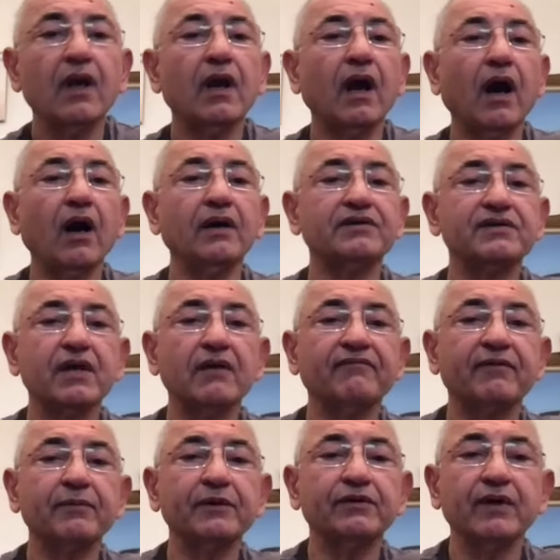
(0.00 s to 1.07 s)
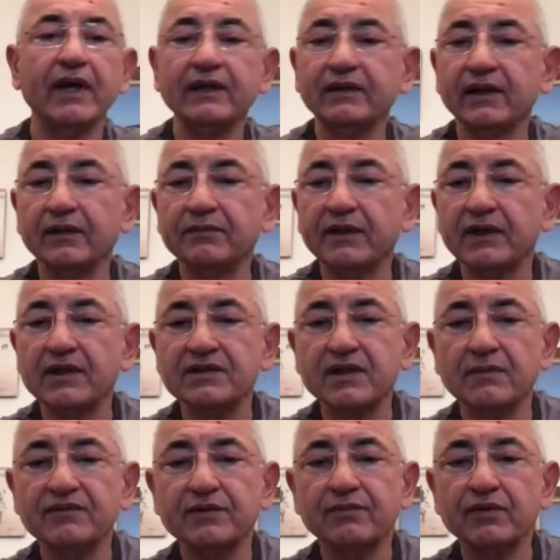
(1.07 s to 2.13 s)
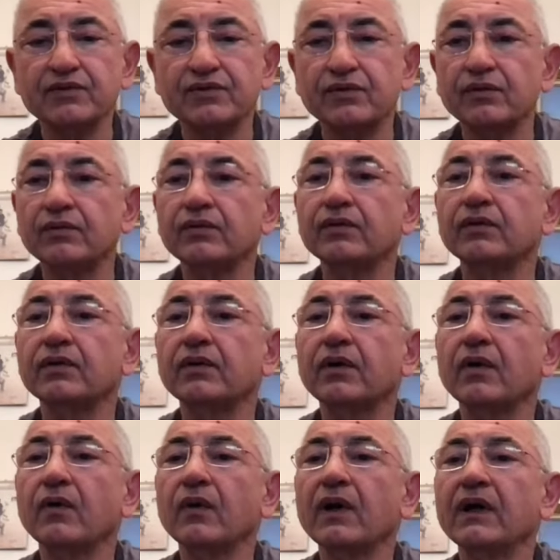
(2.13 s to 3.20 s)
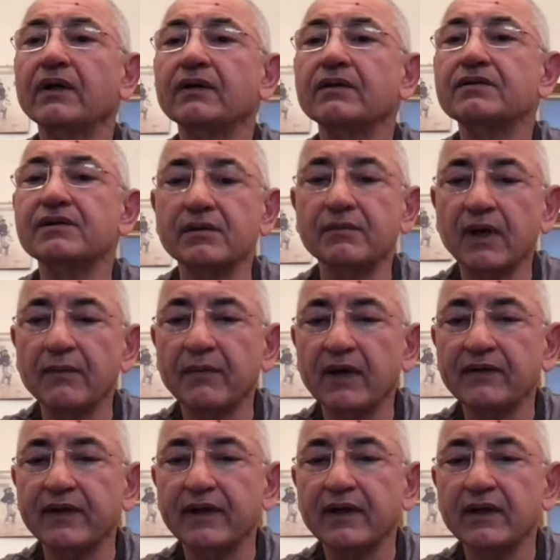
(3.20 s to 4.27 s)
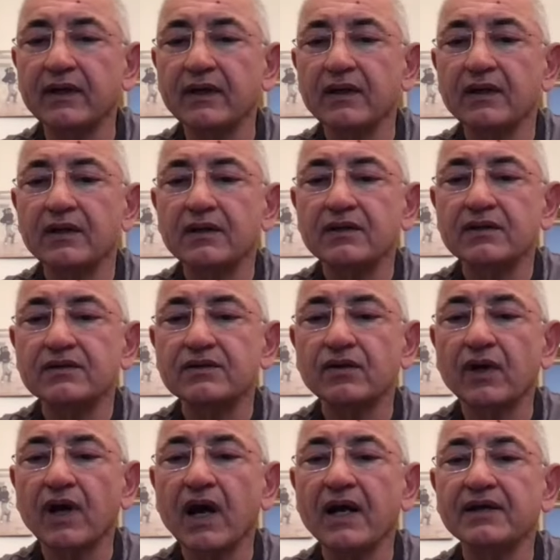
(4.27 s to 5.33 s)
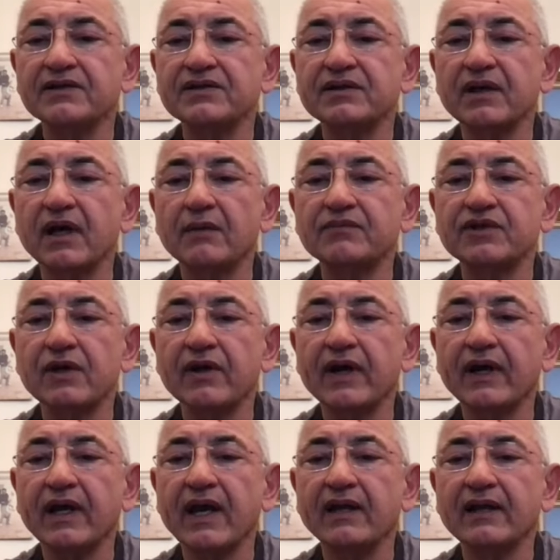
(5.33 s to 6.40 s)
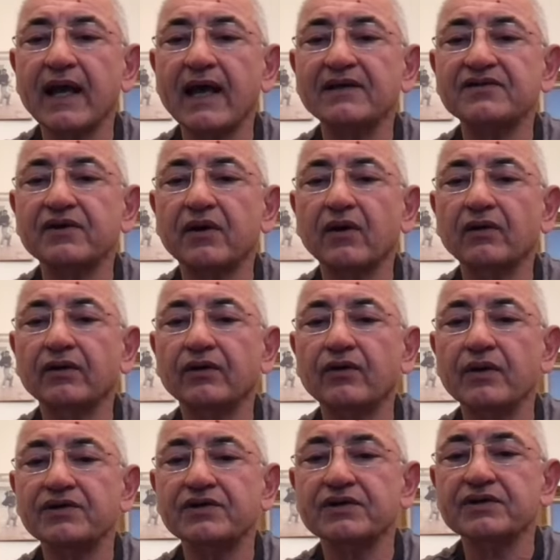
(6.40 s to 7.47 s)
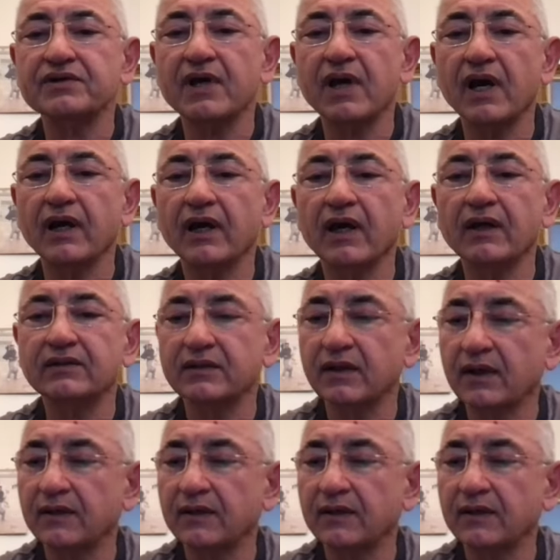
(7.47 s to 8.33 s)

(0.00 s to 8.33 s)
it's time for me to end it because I'm supposed to go and see my mother. So guys, I'm sorry I can't answer all your questions. I got